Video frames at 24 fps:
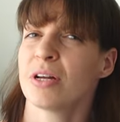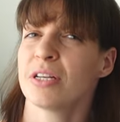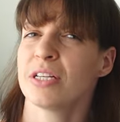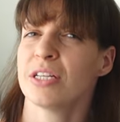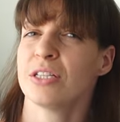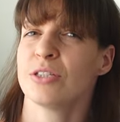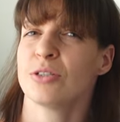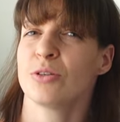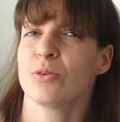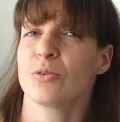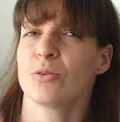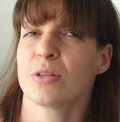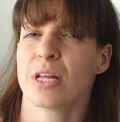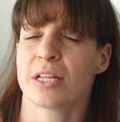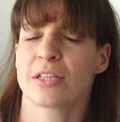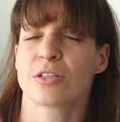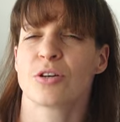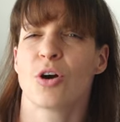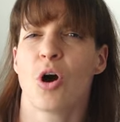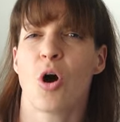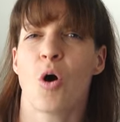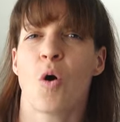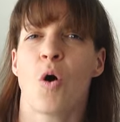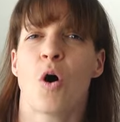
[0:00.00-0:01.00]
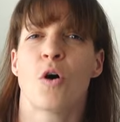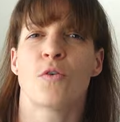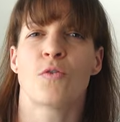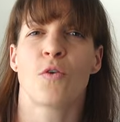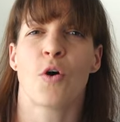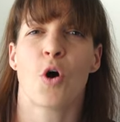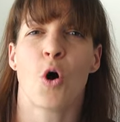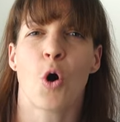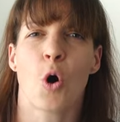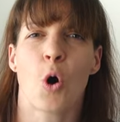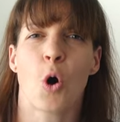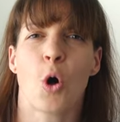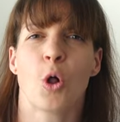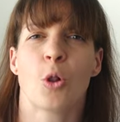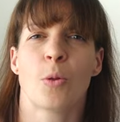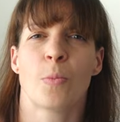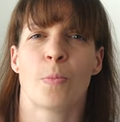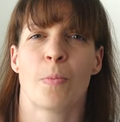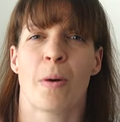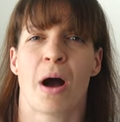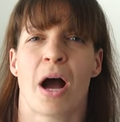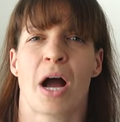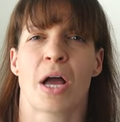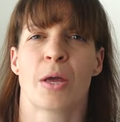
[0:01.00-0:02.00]
Do I need to let go of
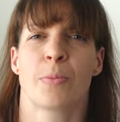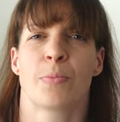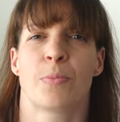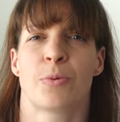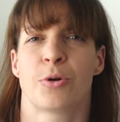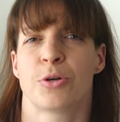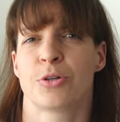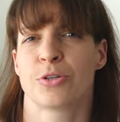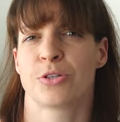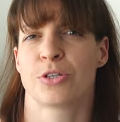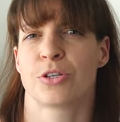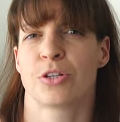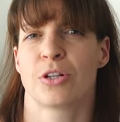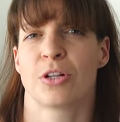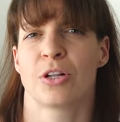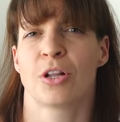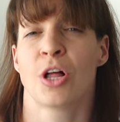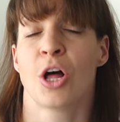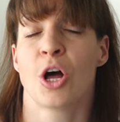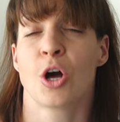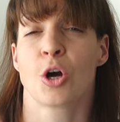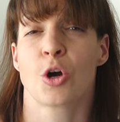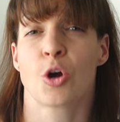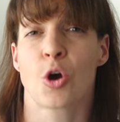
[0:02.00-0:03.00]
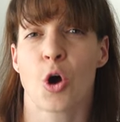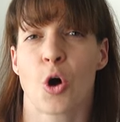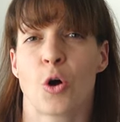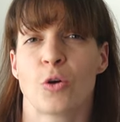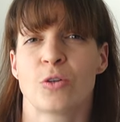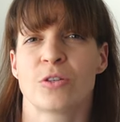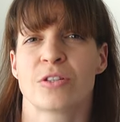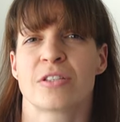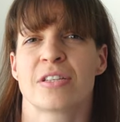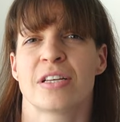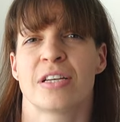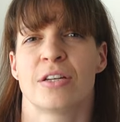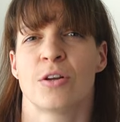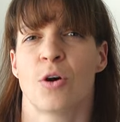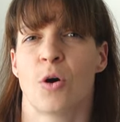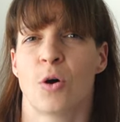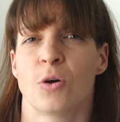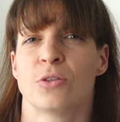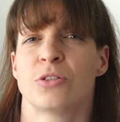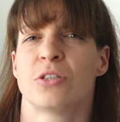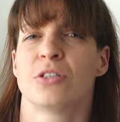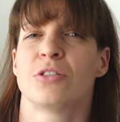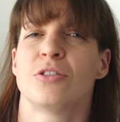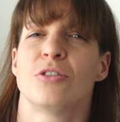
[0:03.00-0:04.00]
all my personal goals
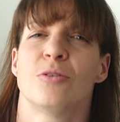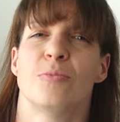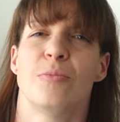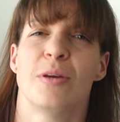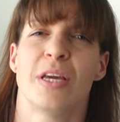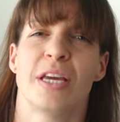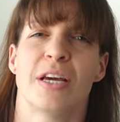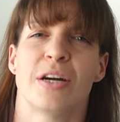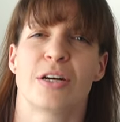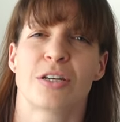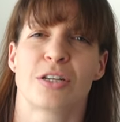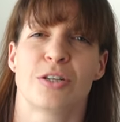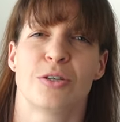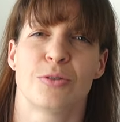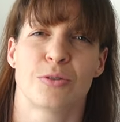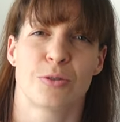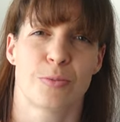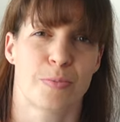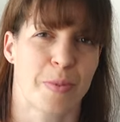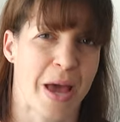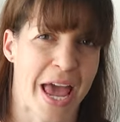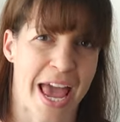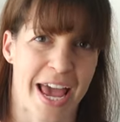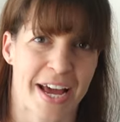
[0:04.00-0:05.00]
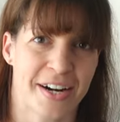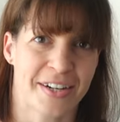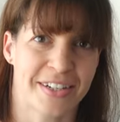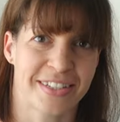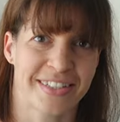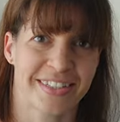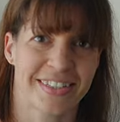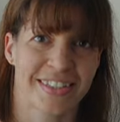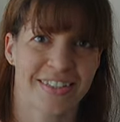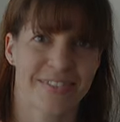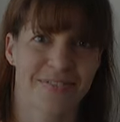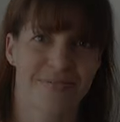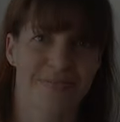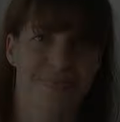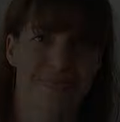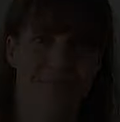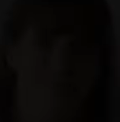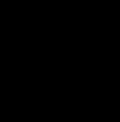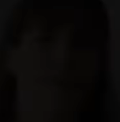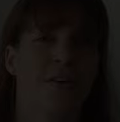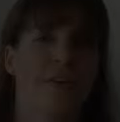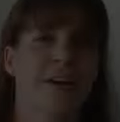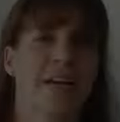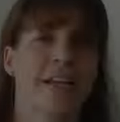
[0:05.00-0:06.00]
in order to be a good parent?
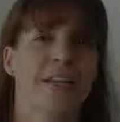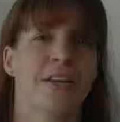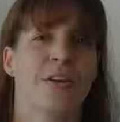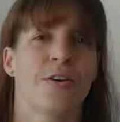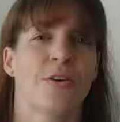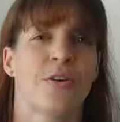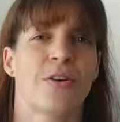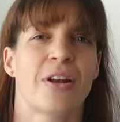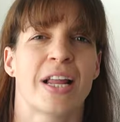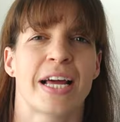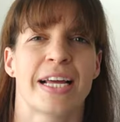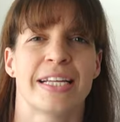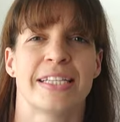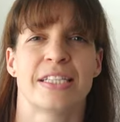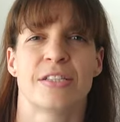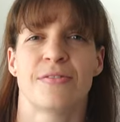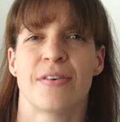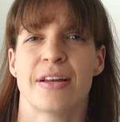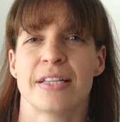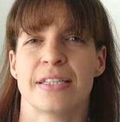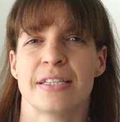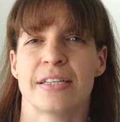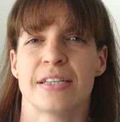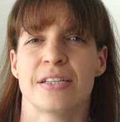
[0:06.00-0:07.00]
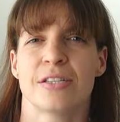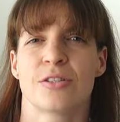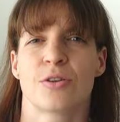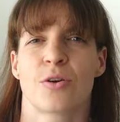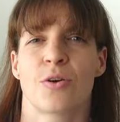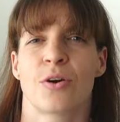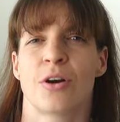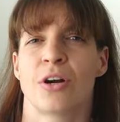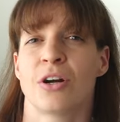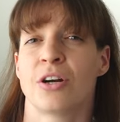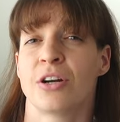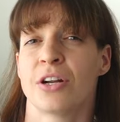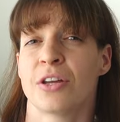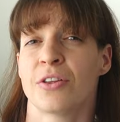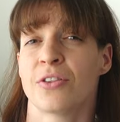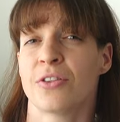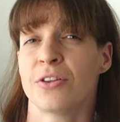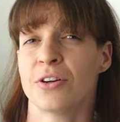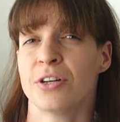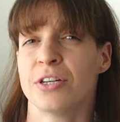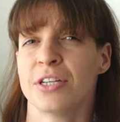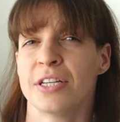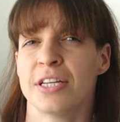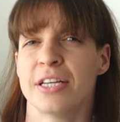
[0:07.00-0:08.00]
Once you're in your late 20s or
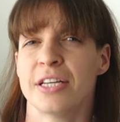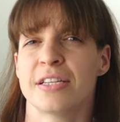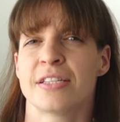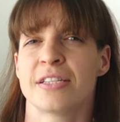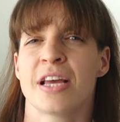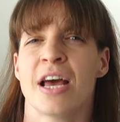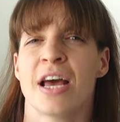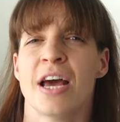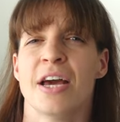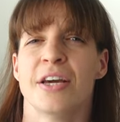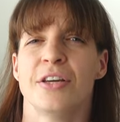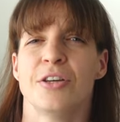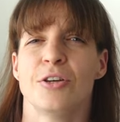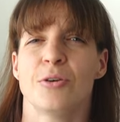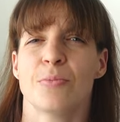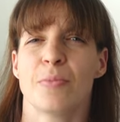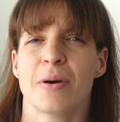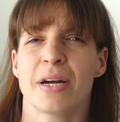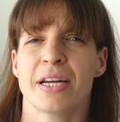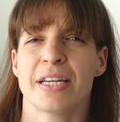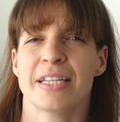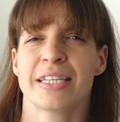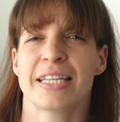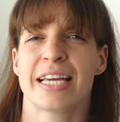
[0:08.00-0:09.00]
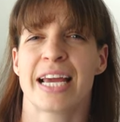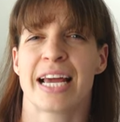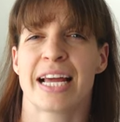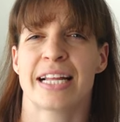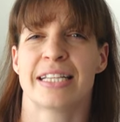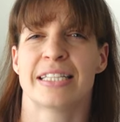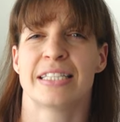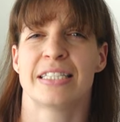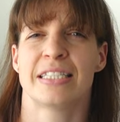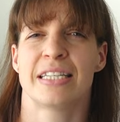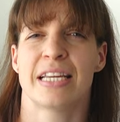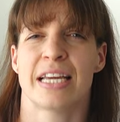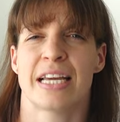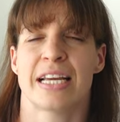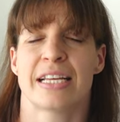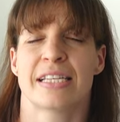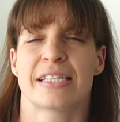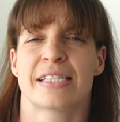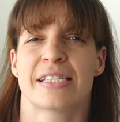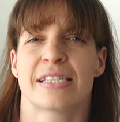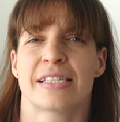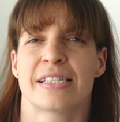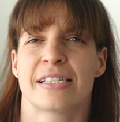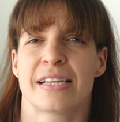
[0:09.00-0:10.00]
early 30s, you might get
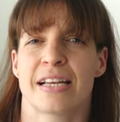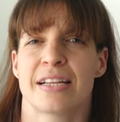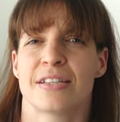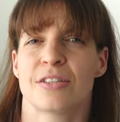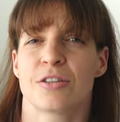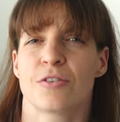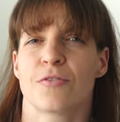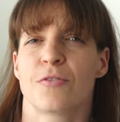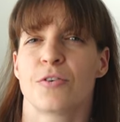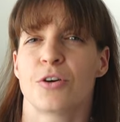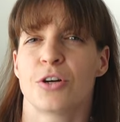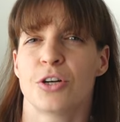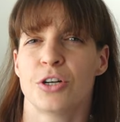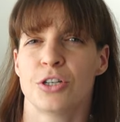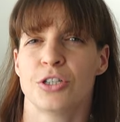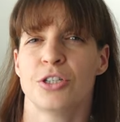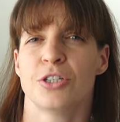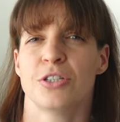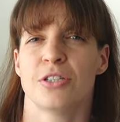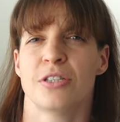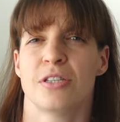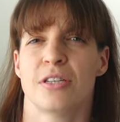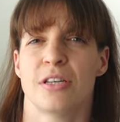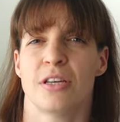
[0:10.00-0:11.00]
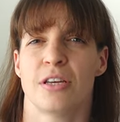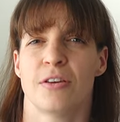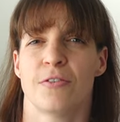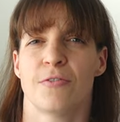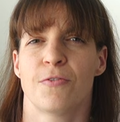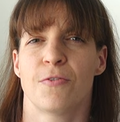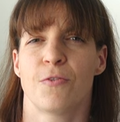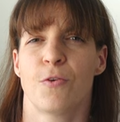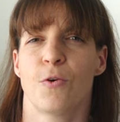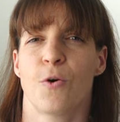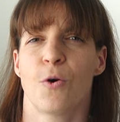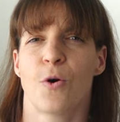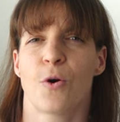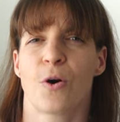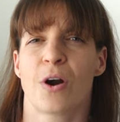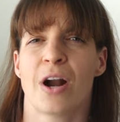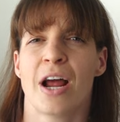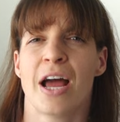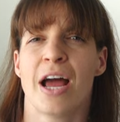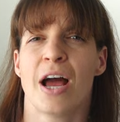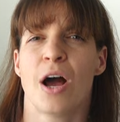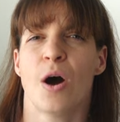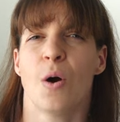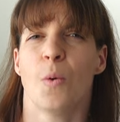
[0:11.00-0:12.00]
this sense of urgency
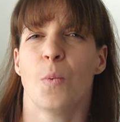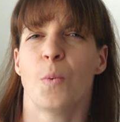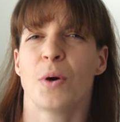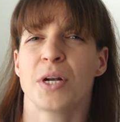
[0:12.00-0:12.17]
for